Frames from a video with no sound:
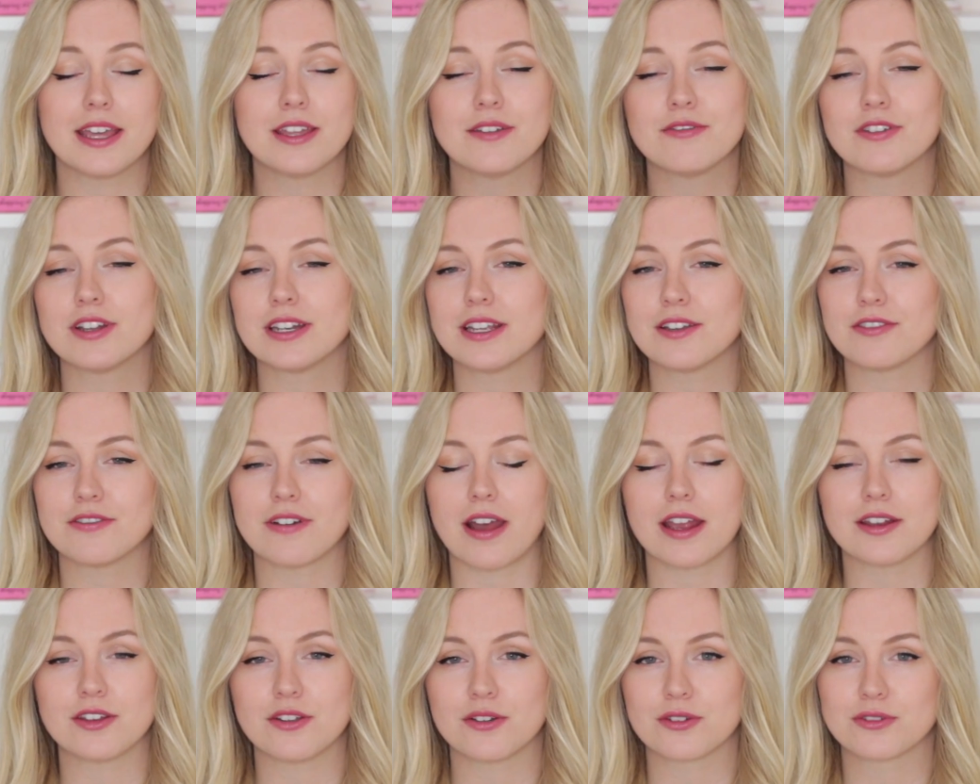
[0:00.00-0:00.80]
Even if
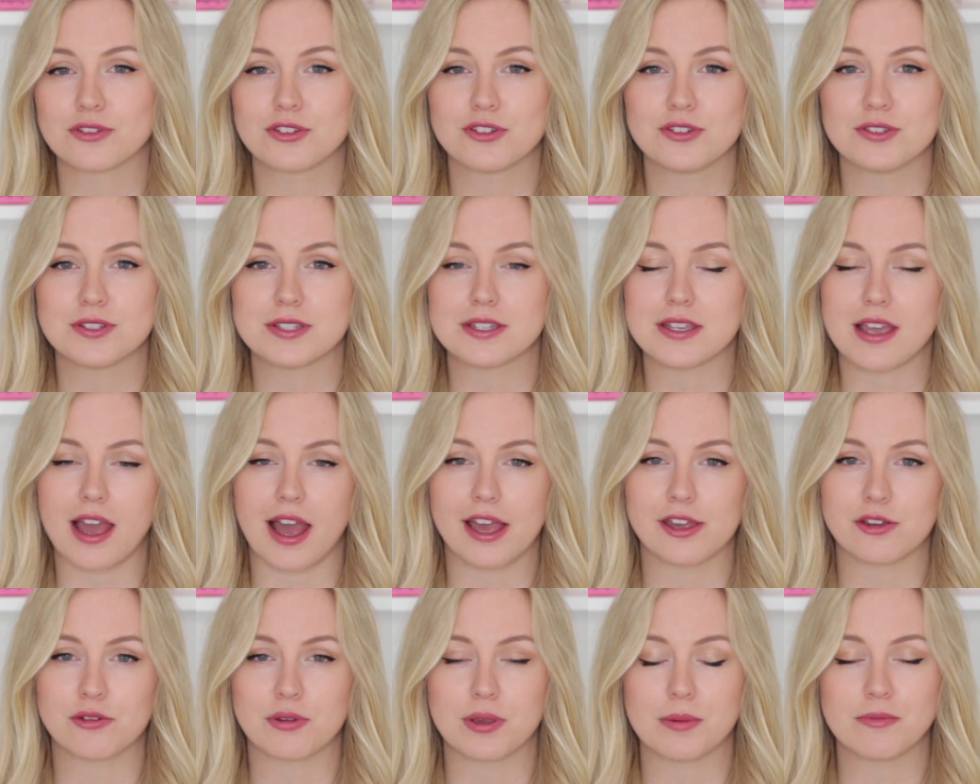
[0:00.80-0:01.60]
I don't use the
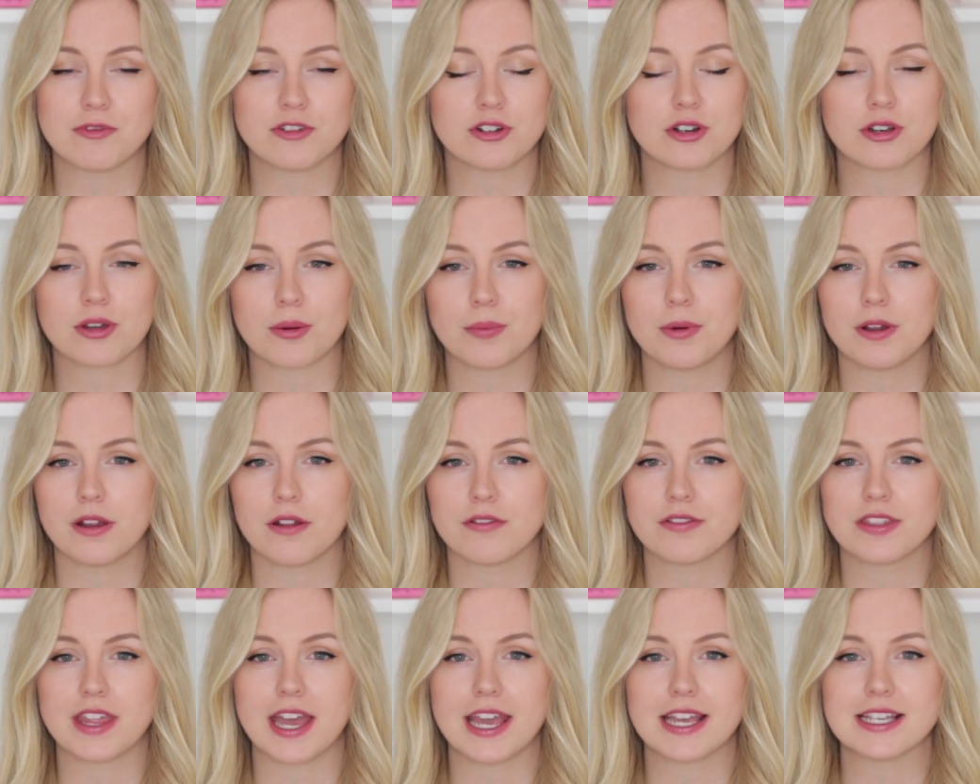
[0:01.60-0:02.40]
eye cream for a couple
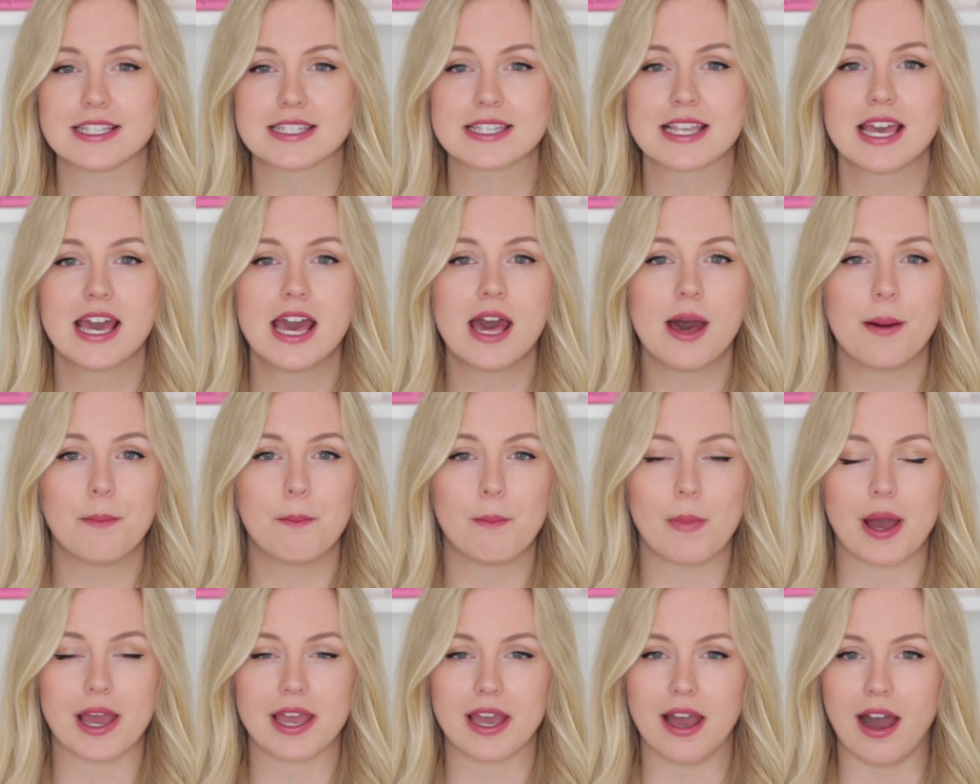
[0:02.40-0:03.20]
of days,
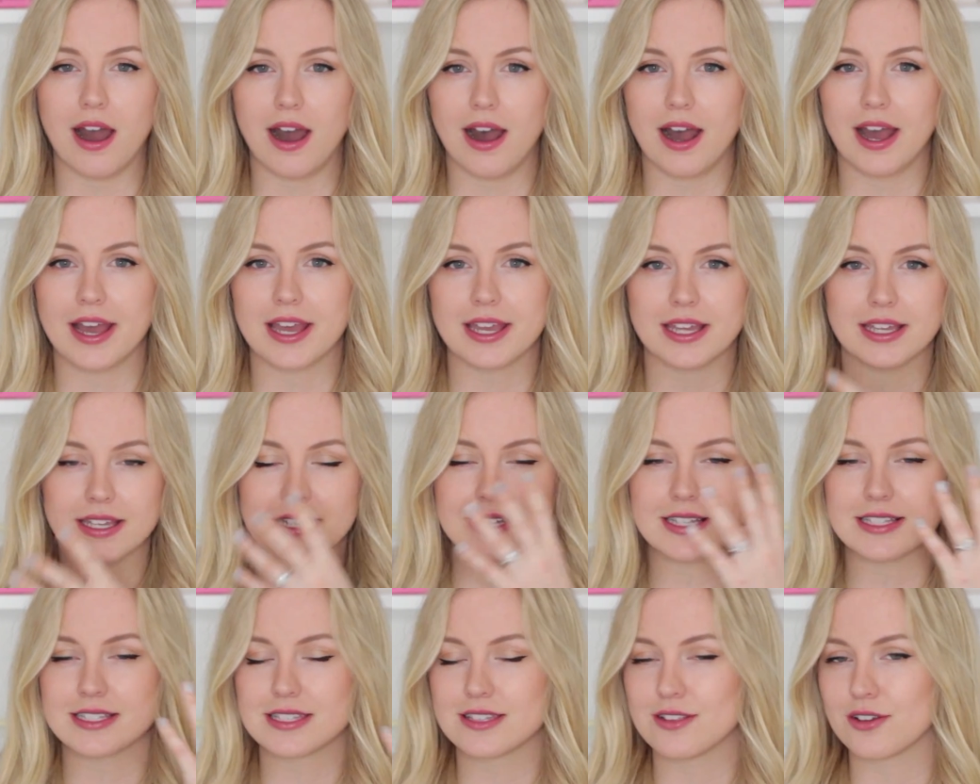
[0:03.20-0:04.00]
my eye
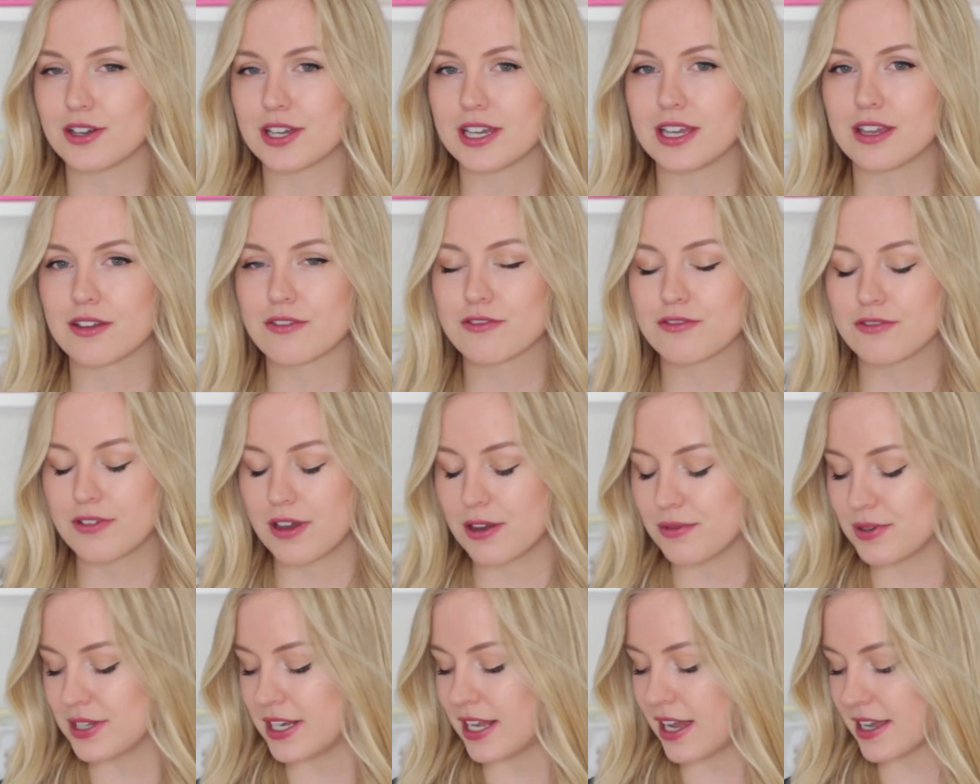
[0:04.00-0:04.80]
is looking
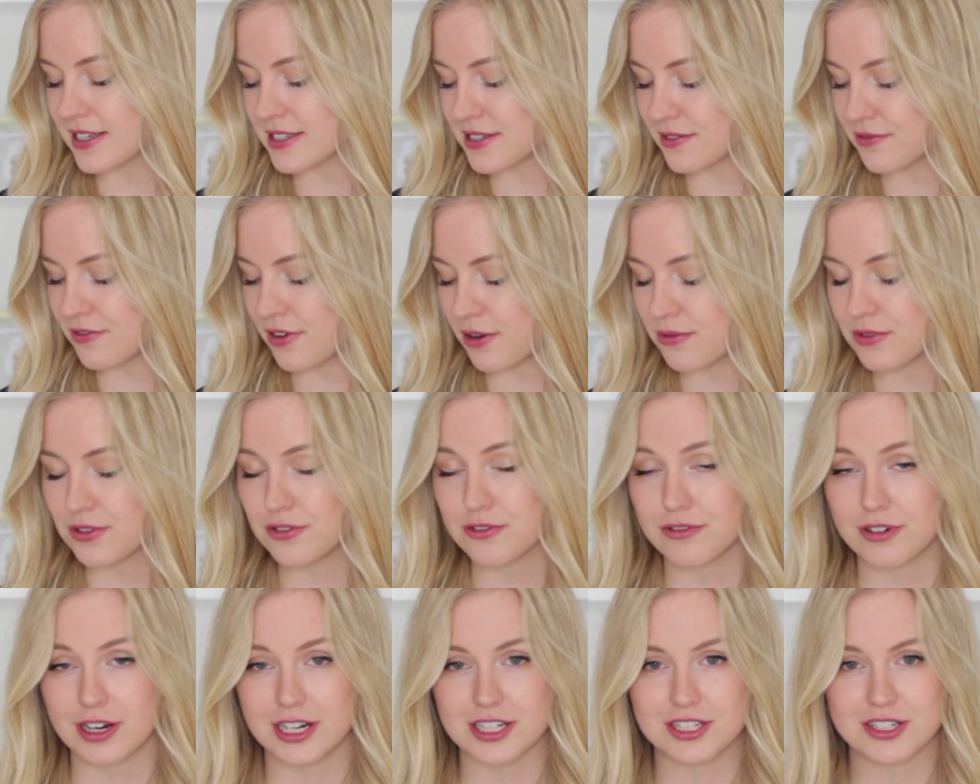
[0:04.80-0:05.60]
very nice and very
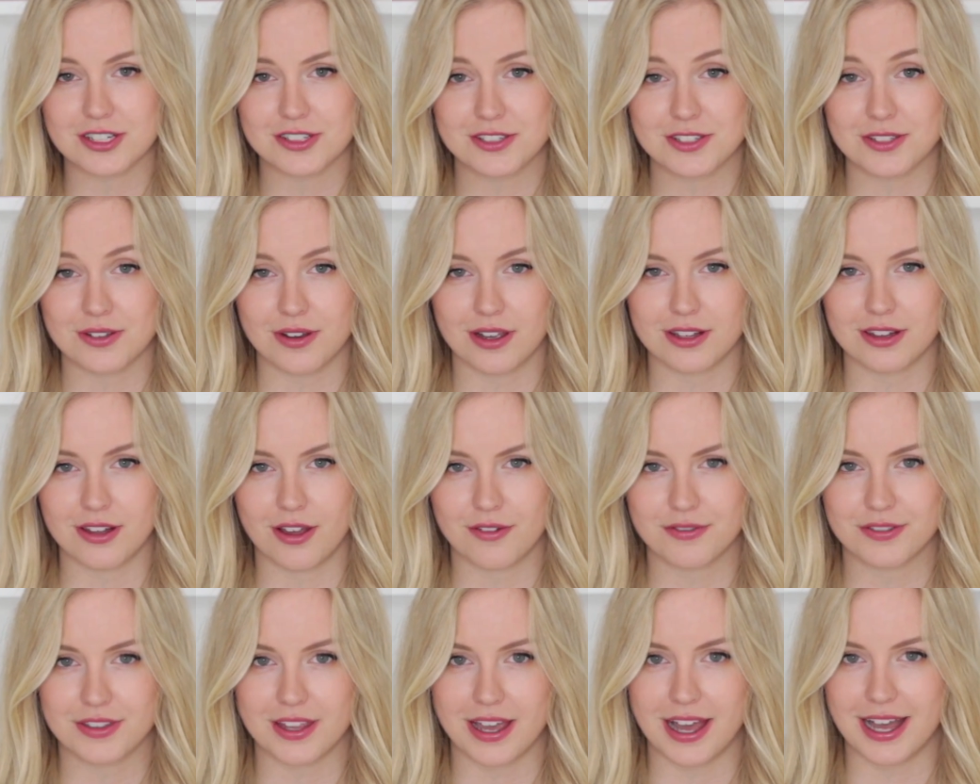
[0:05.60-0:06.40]
fresh, so I
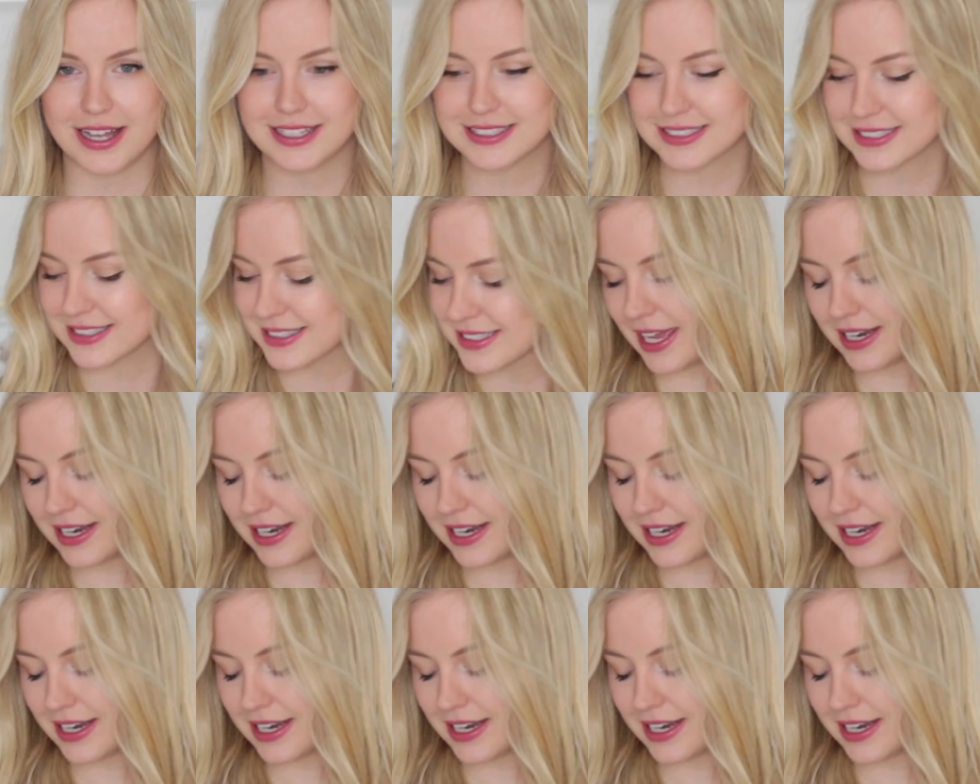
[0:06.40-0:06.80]
love that.